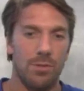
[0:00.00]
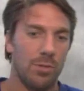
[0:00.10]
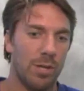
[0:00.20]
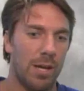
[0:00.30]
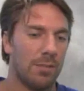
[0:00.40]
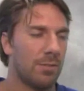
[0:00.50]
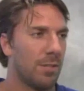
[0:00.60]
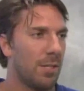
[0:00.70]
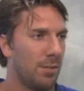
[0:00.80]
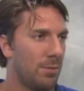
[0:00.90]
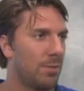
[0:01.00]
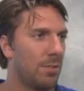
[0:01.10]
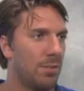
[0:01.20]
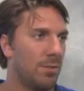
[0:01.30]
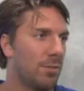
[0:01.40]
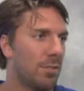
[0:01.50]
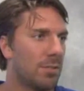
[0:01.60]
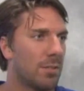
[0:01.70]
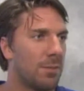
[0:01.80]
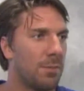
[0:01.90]
for the new guys to get used to the new
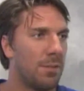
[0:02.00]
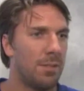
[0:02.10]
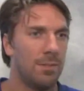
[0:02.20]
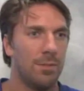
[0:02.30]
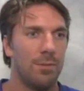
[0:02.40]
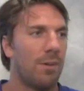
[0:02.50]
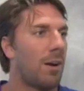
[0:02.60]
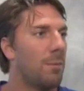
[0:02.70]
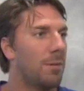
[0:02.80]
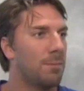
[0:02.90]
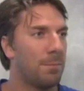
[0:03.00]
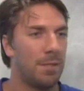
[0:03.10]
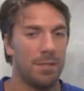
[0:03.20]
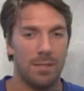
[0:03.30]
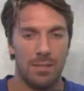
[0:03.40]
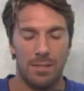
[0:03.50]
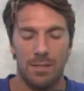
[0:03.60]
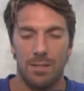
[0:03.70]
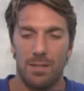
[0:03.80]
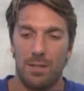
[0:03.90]
system and the new environment. But
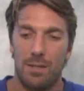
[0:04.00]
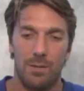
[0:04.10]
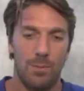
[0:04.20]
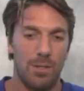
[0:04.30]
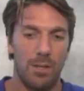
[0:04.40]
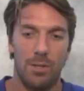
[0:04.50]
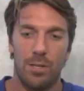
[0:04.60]
uh, when I